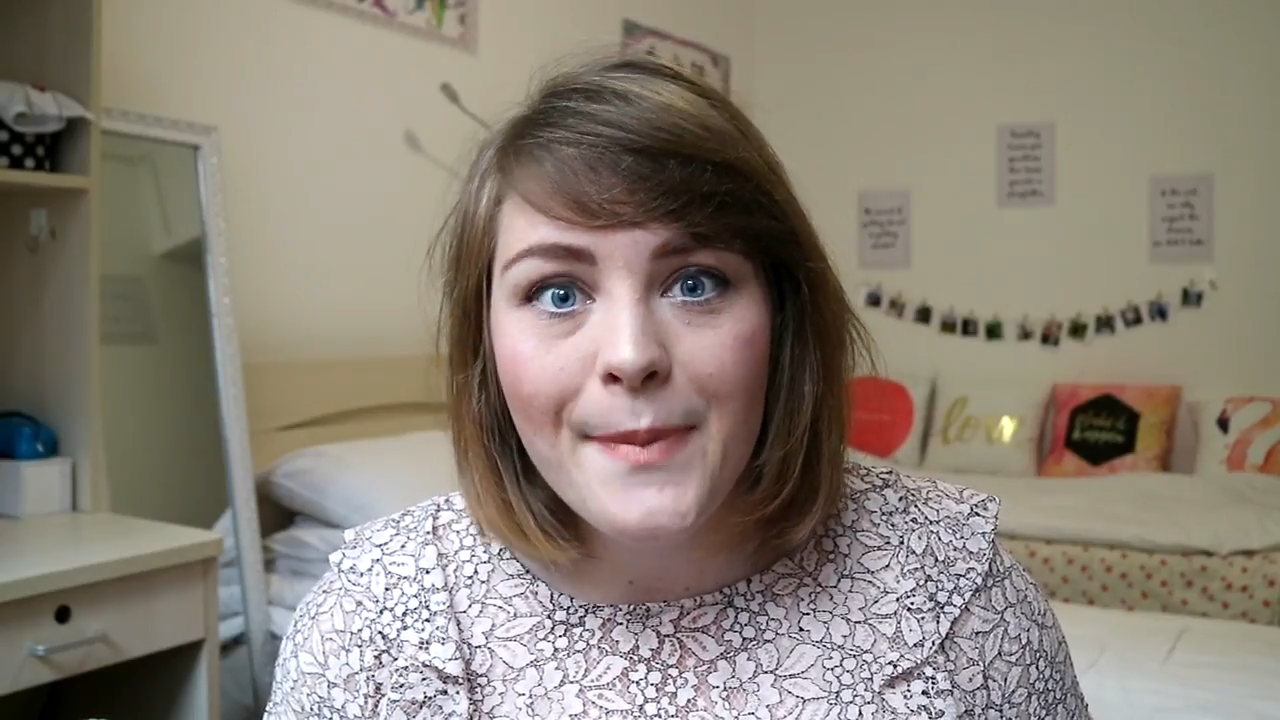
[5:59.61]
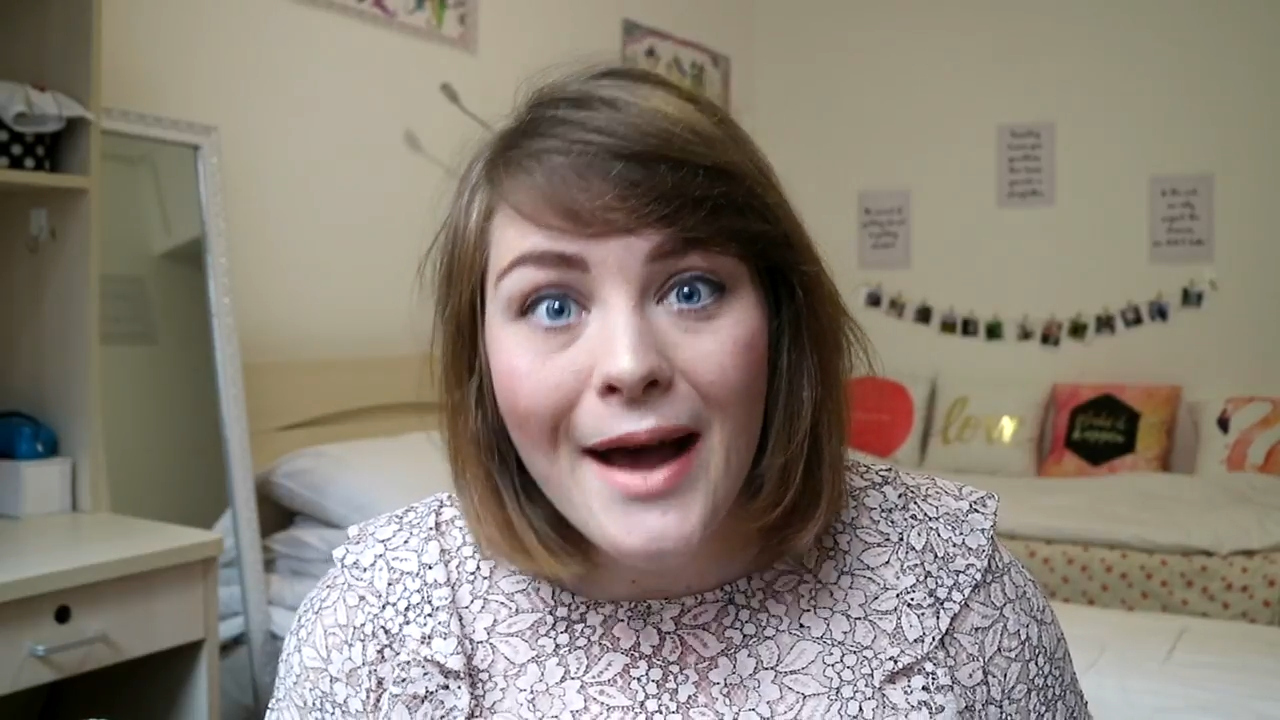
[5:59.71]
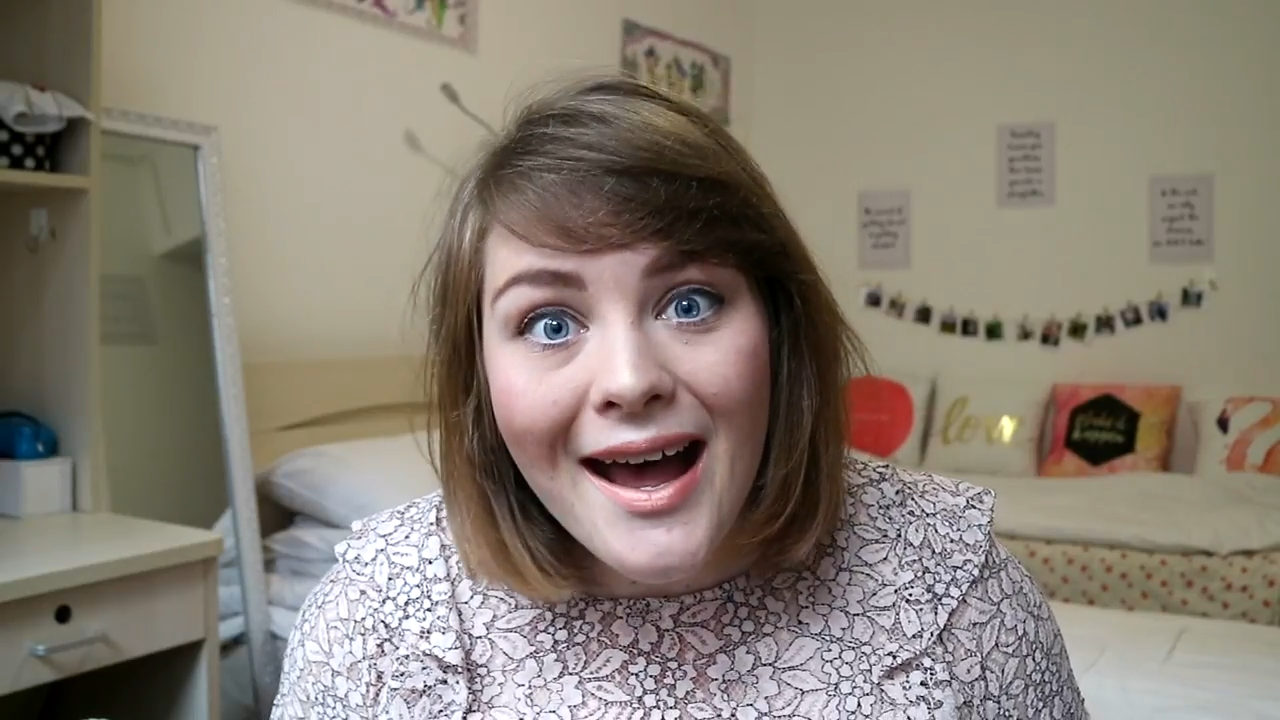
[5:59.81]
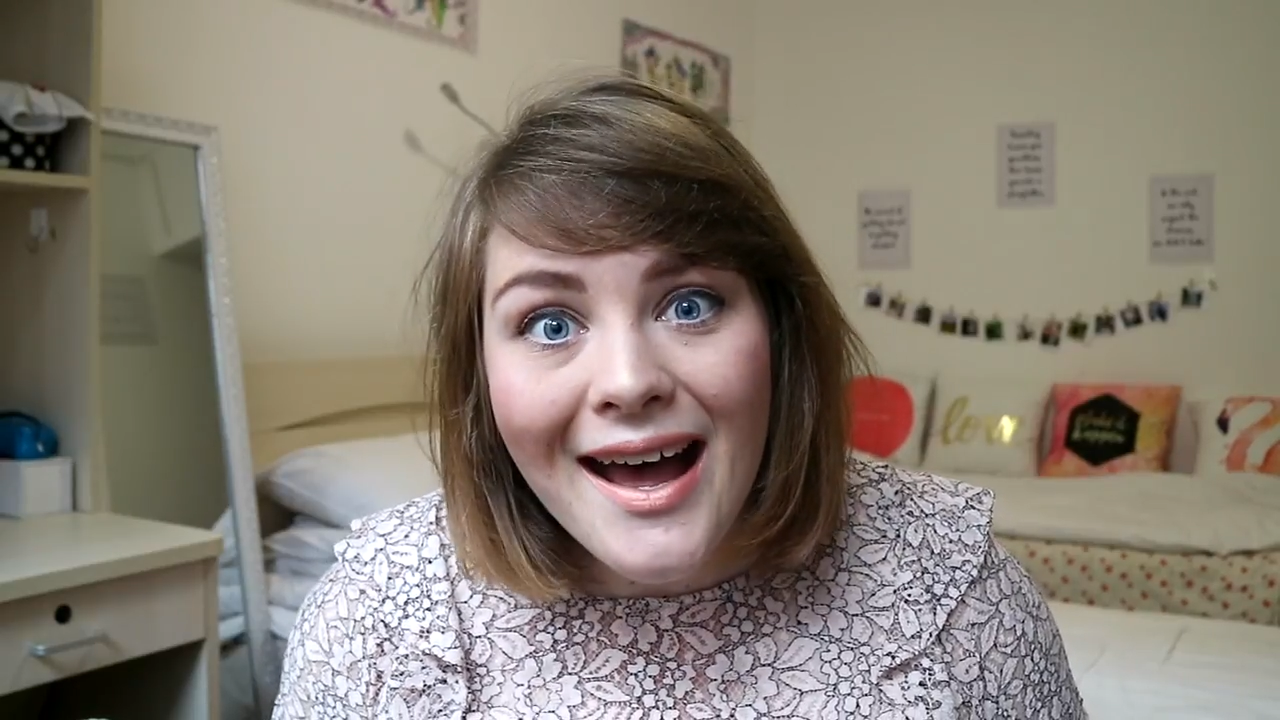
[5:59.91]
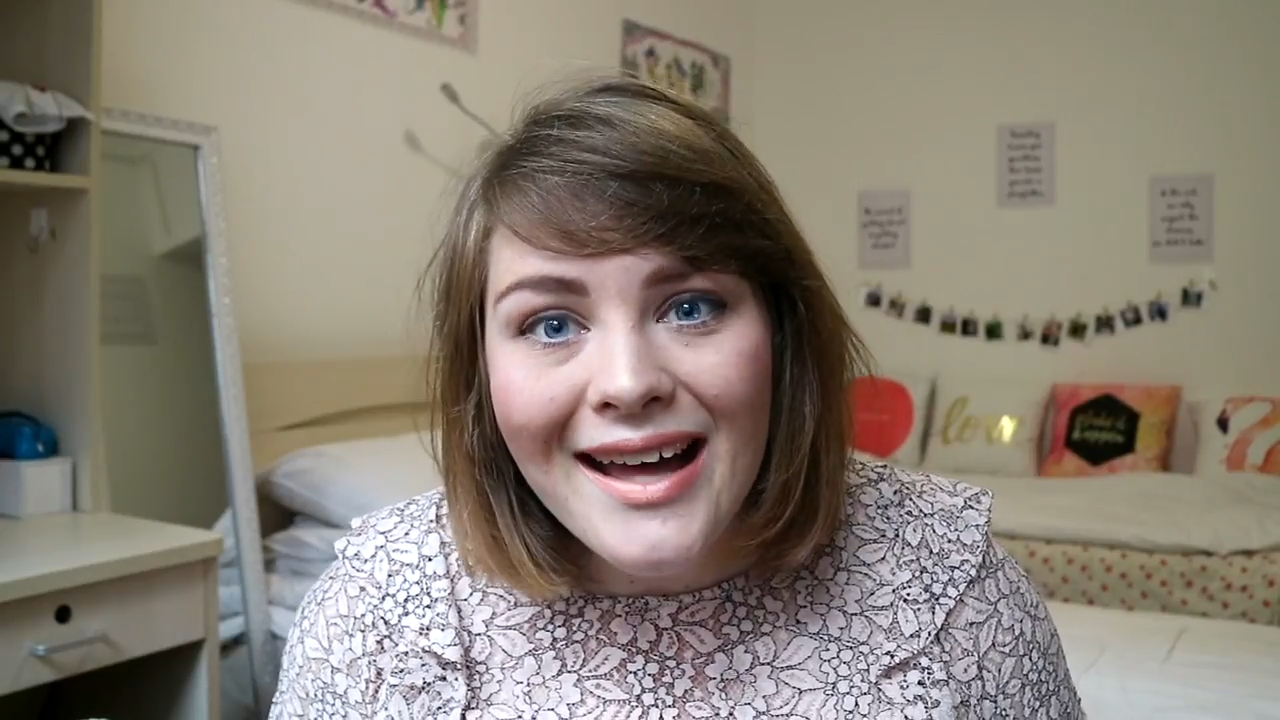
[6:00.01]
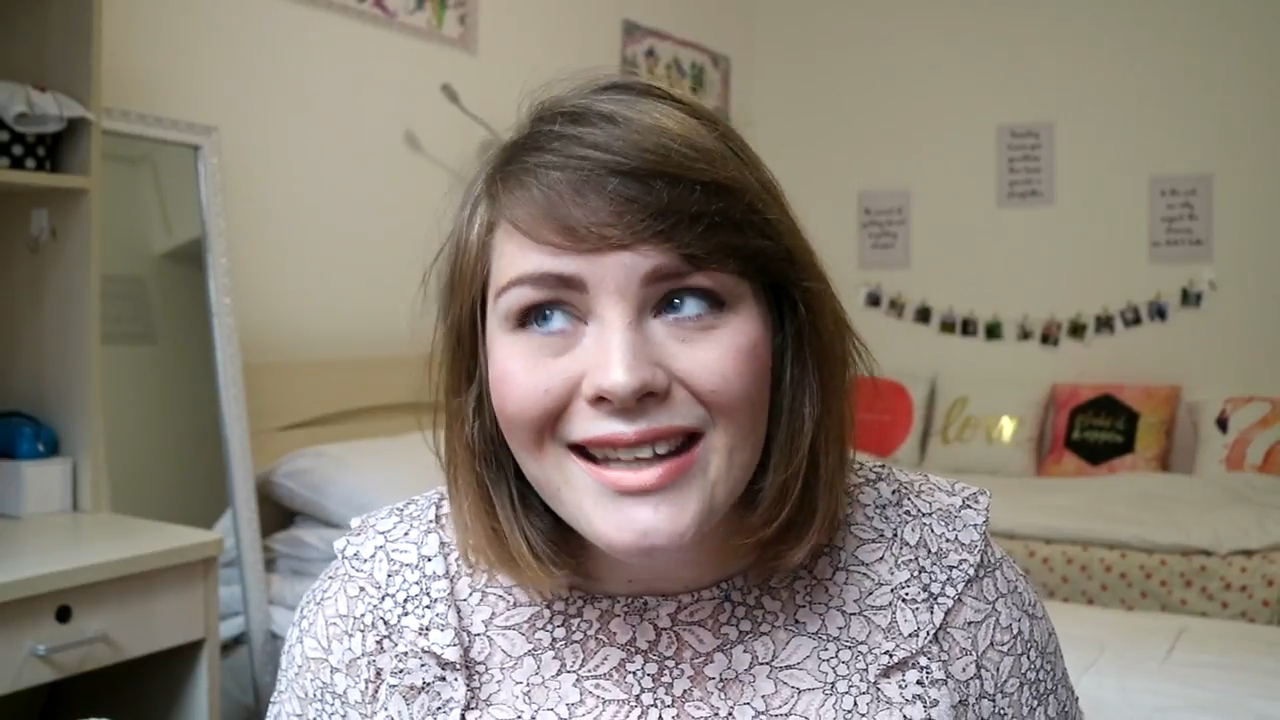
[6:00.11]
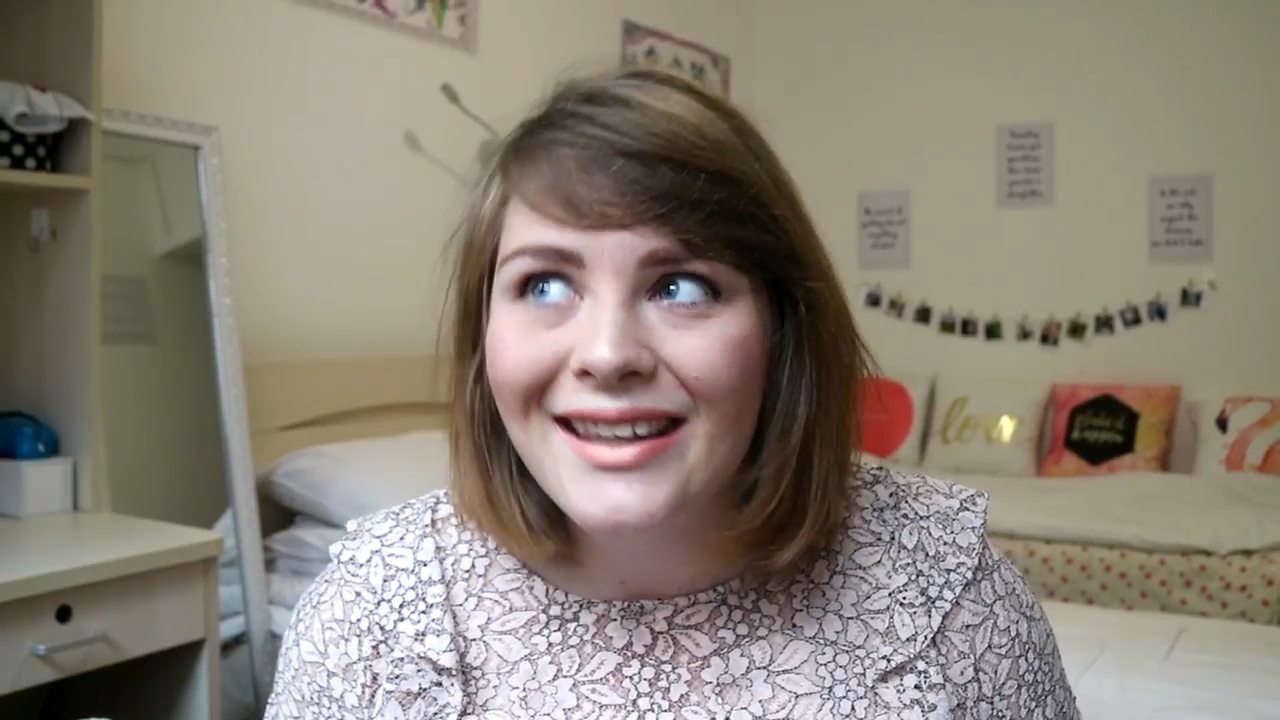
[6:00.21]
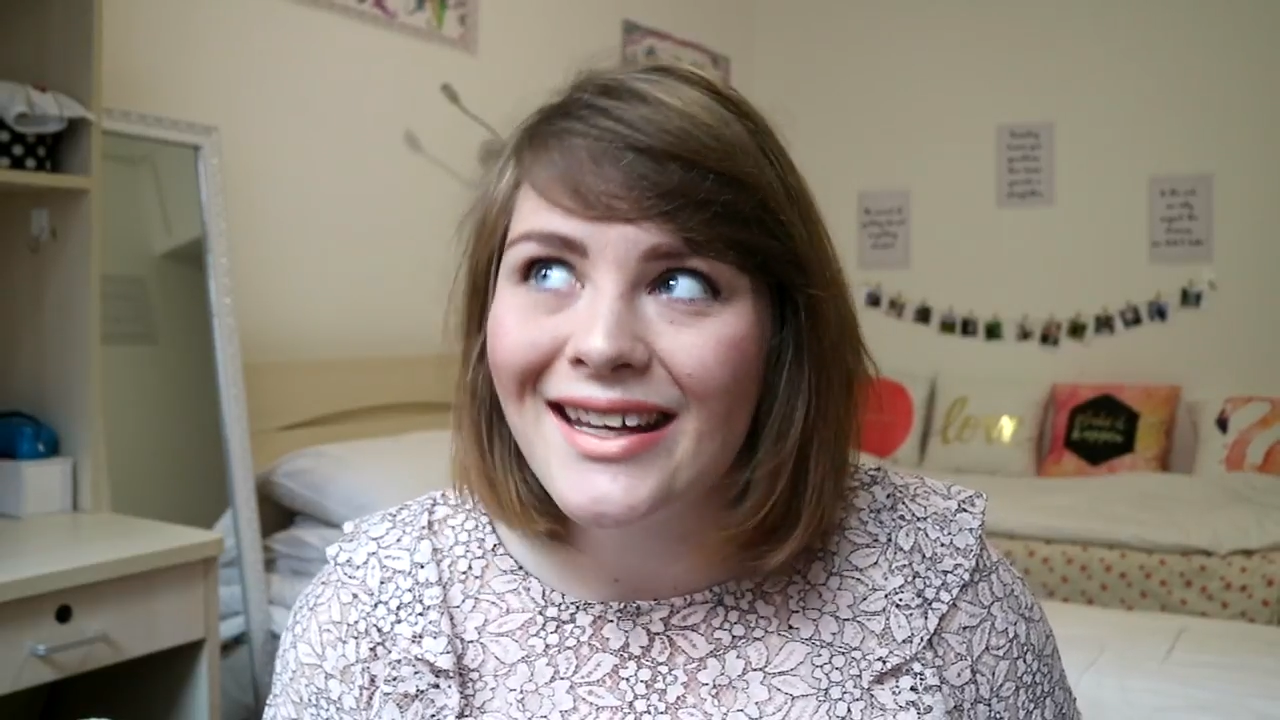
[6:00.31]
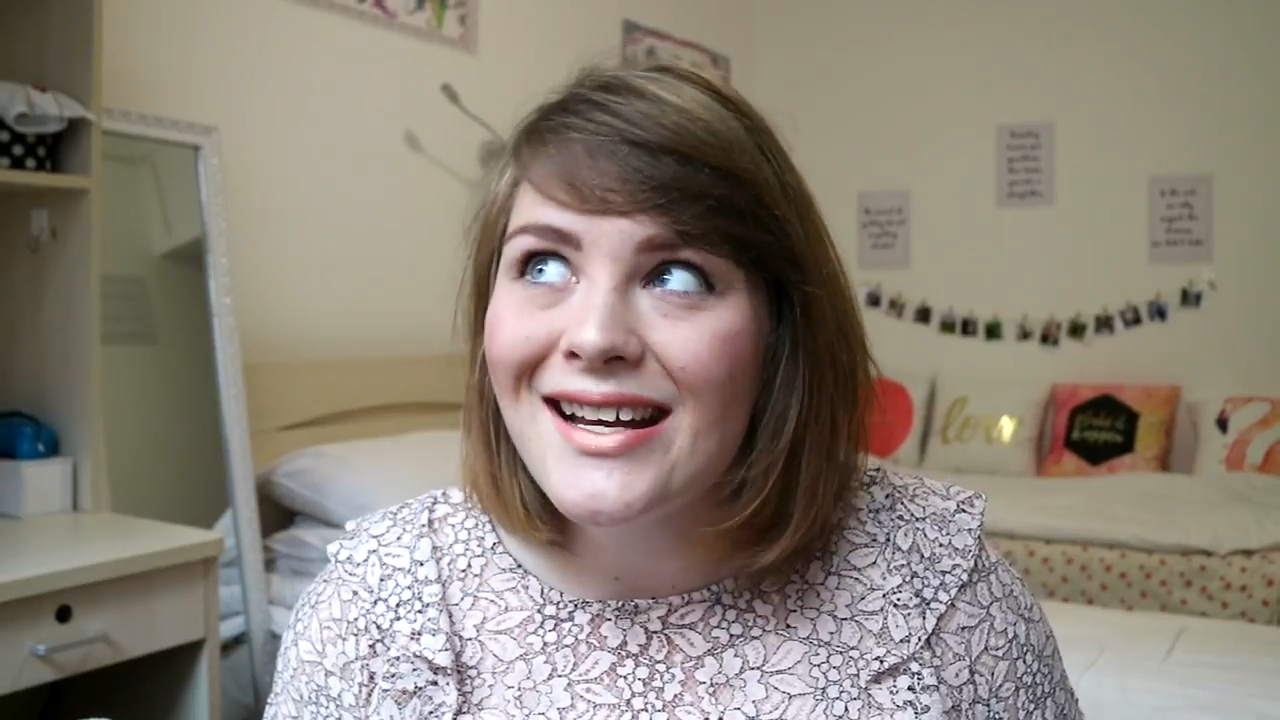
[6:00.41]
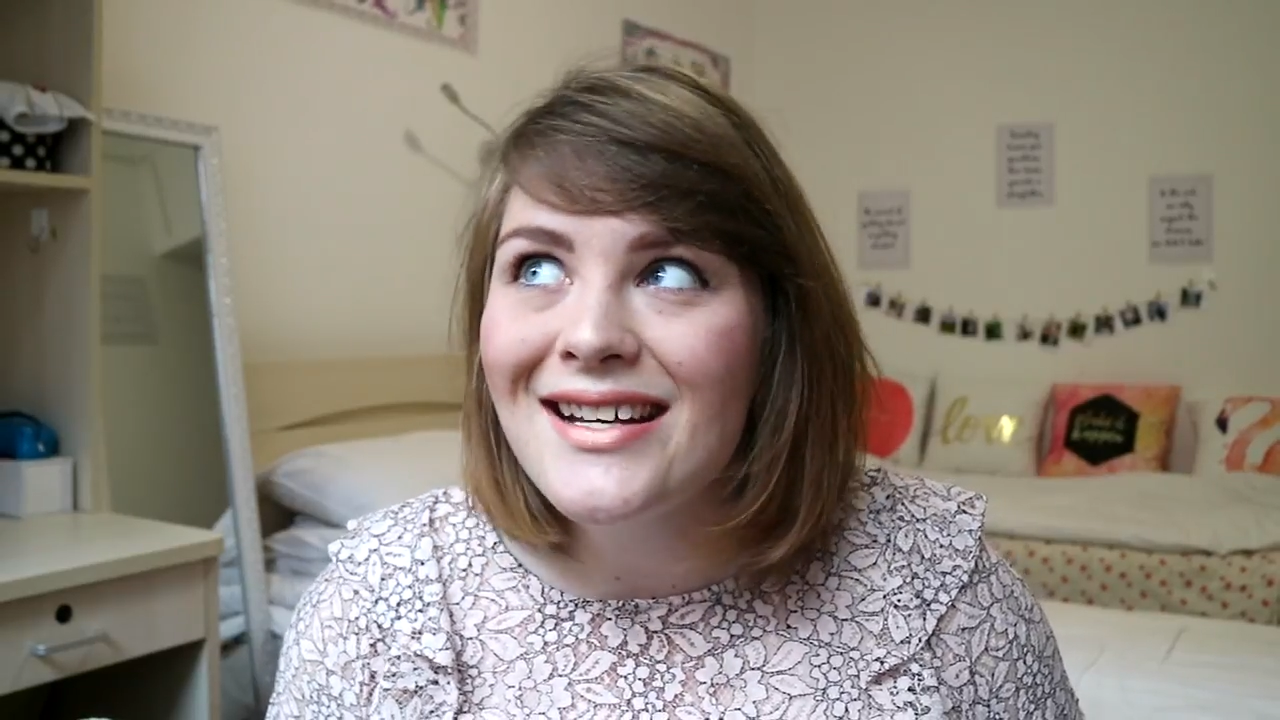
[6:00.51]
but
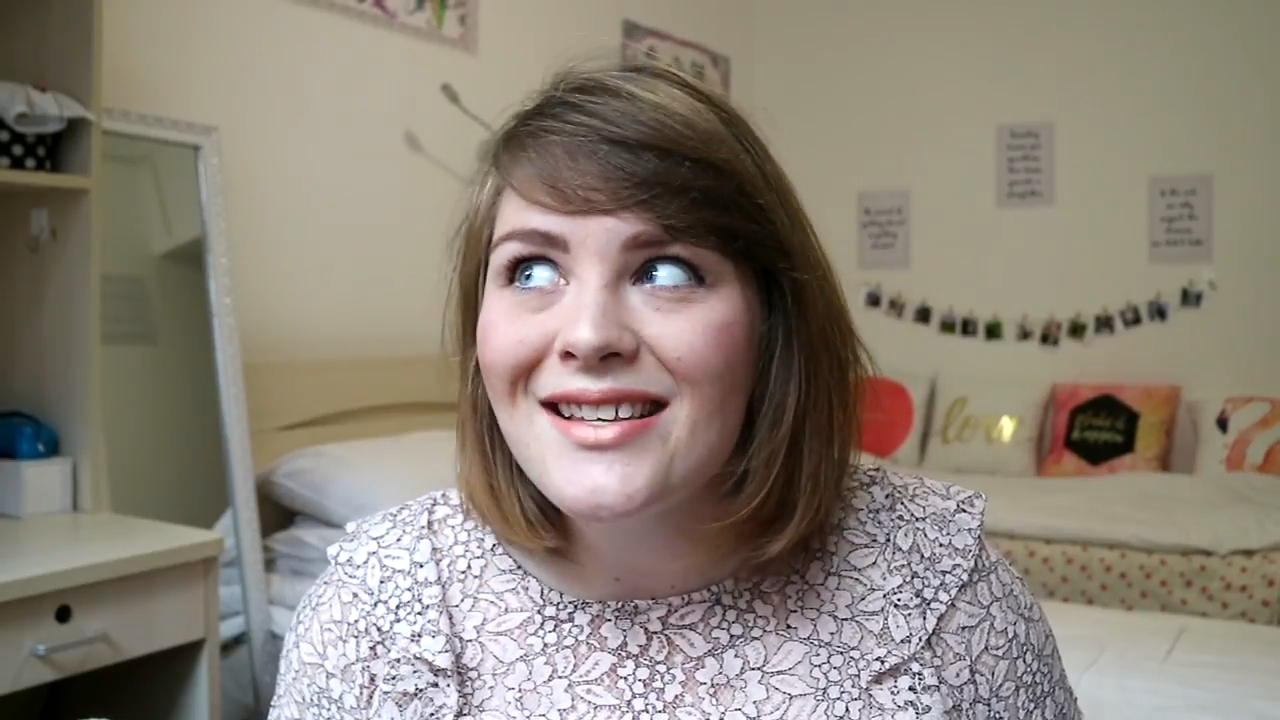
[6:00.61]
then I